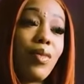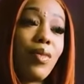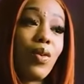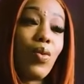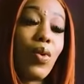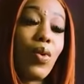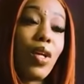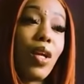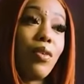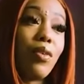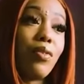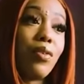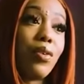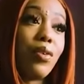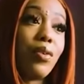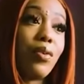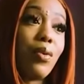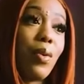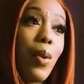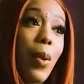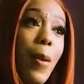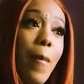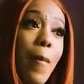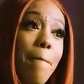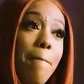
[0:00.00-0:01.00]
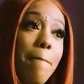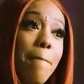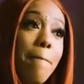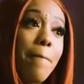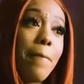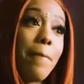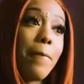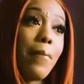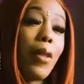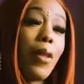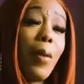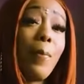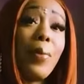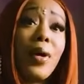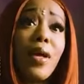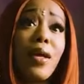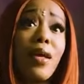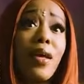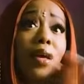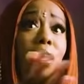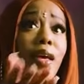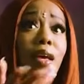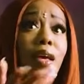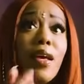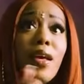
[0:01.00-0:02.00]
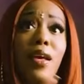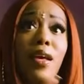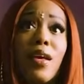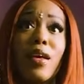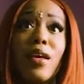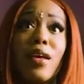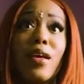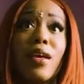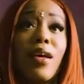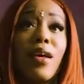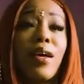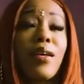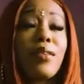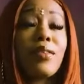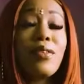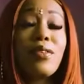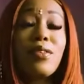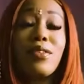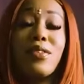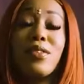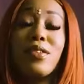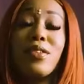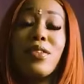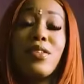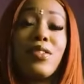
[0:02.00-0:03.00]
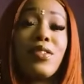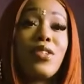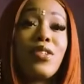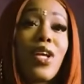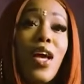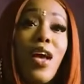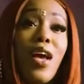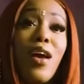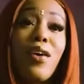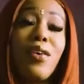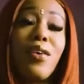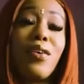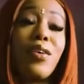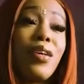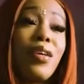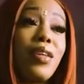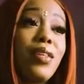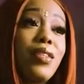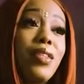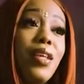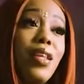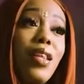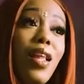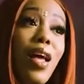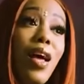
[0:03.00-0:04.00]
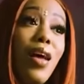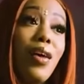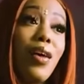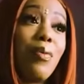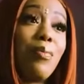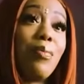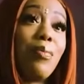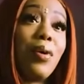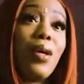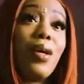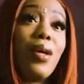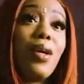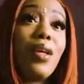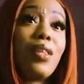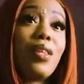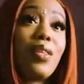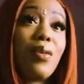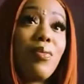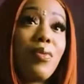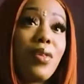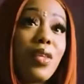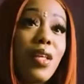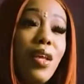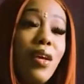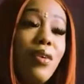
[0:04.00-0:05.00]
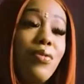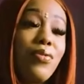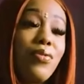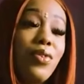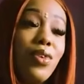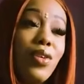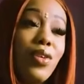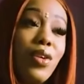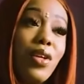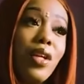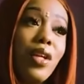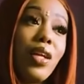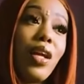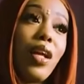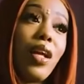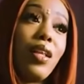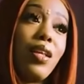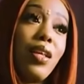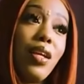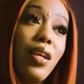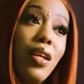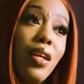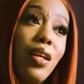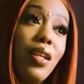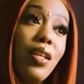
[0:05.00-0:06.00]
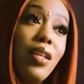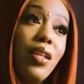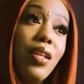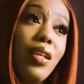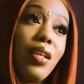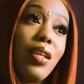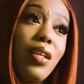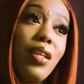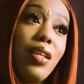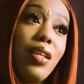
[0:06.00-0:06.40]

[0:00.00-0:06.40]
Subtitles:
whatever. But, child, it's a lot. But it's some stuff, you know, that I did